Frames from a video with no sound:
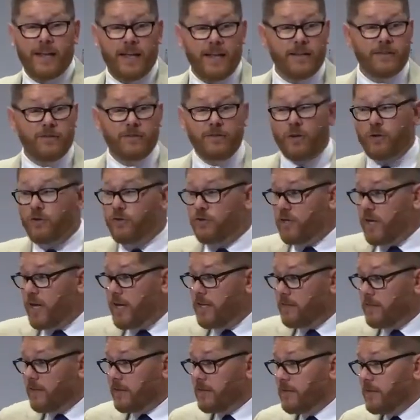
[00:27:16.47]
And so
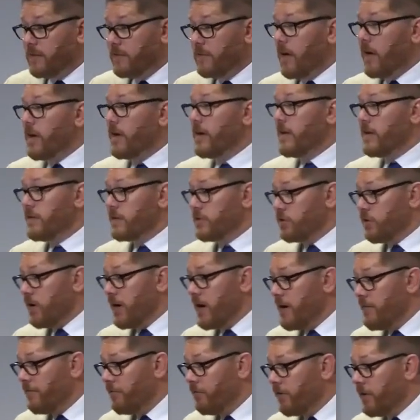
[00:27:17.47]
Jesus is on his
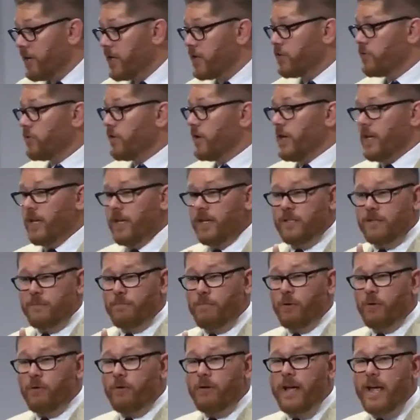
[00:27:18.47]
triumphal entry, his
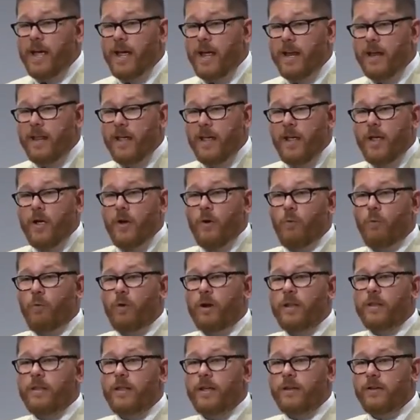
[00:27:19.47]
parade. What
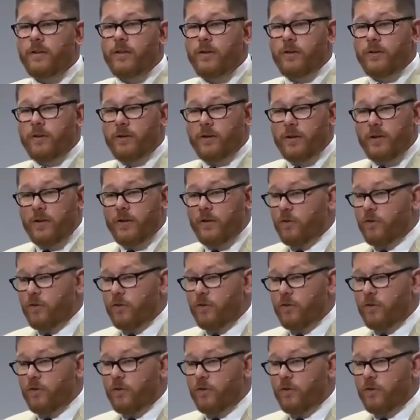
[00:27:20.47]
do they do?